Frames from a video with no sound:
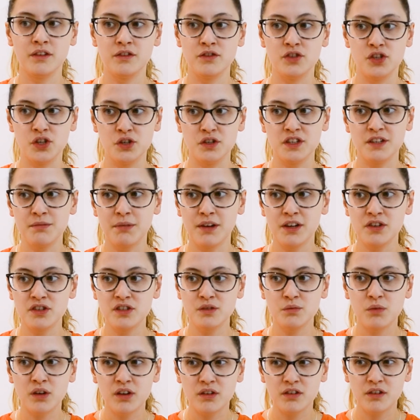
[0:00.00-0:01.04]
duty manager
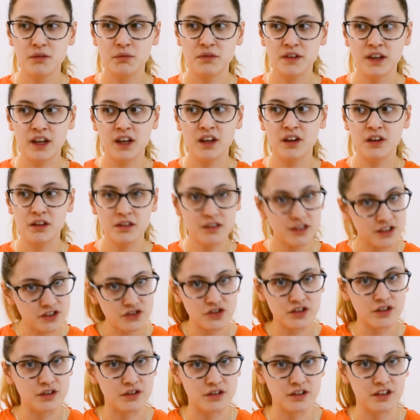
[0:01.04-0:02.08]
why I was upset, and I
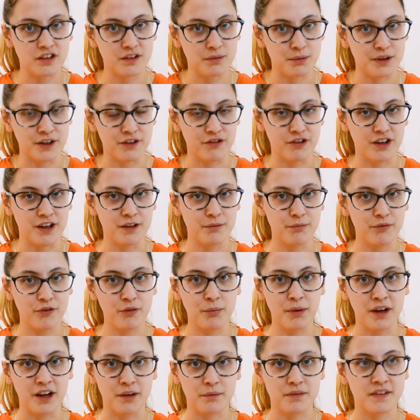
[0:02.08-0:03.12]
literally got disciplinary for
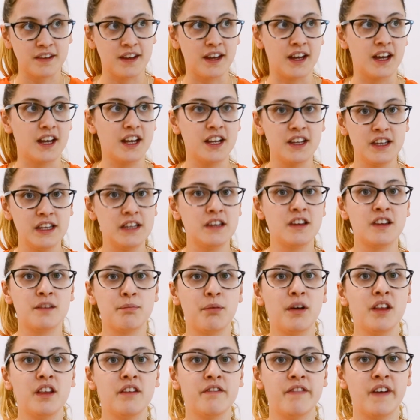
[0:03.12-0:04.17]
being upset,
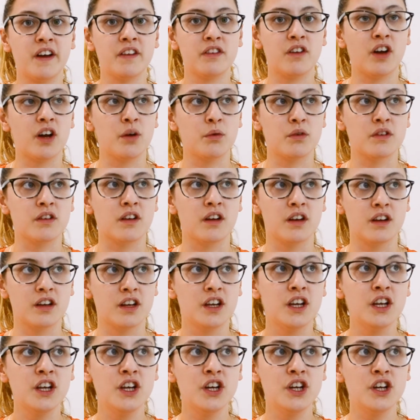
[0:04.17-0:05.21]
despite the fact that I was like
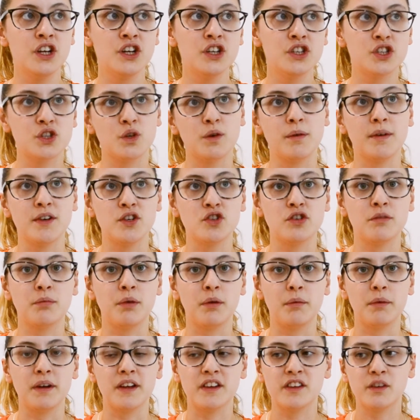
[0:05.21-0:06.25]
doing my job
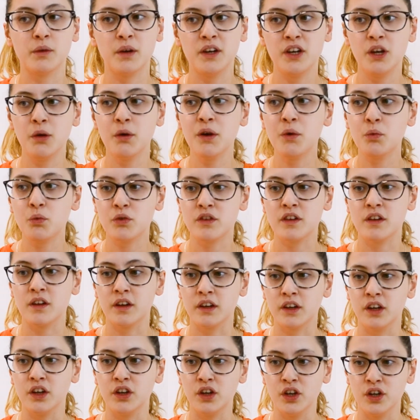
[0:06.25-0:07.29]
properly. So I know it wasn't
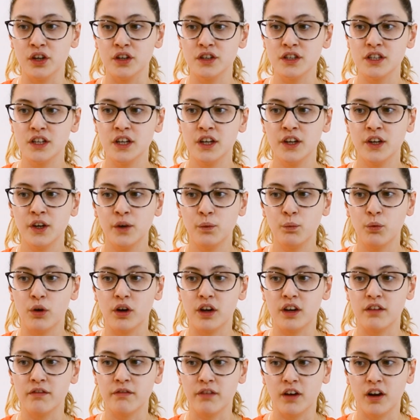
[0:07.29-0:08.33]
like a good
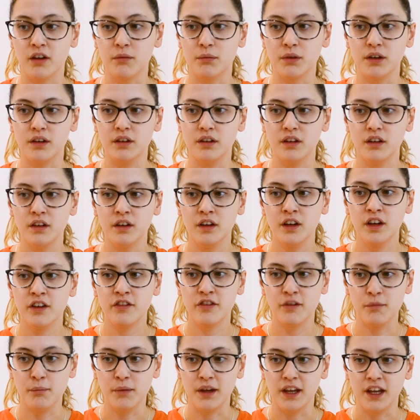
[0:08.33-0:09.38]
work environment
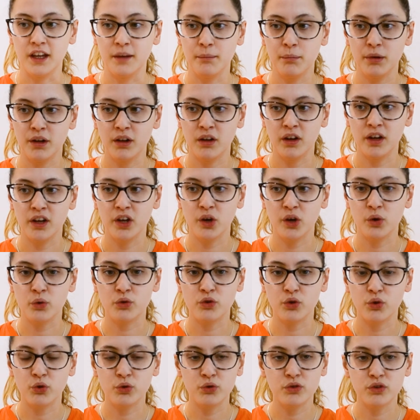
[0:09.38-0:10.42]
for me, but like I was
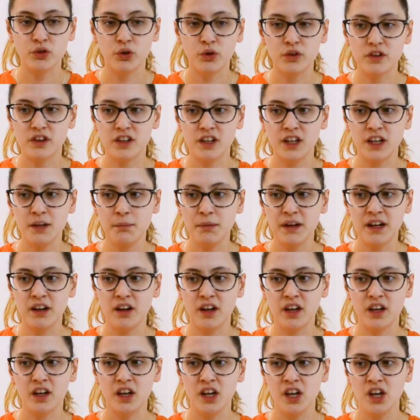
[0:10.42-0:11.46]
constantly being
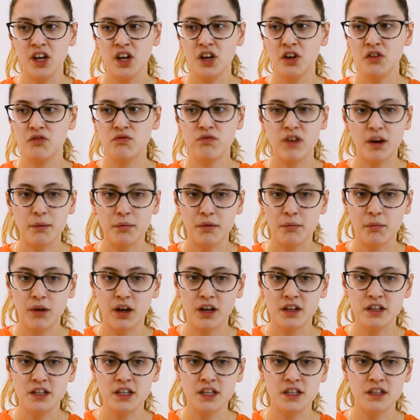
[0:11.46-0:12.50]
like
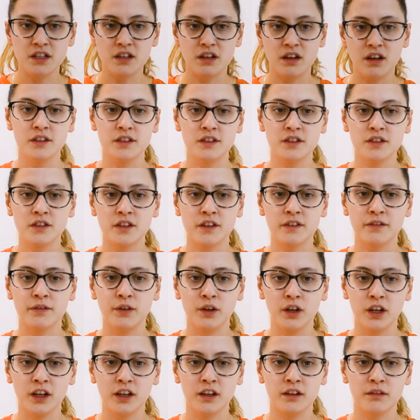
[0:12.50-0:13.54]
reprimanded and like just for
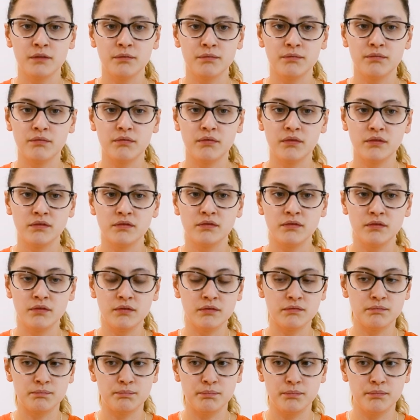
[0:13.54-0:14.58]
like
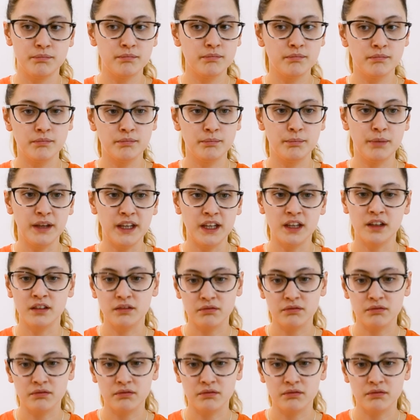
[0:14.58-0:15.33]
being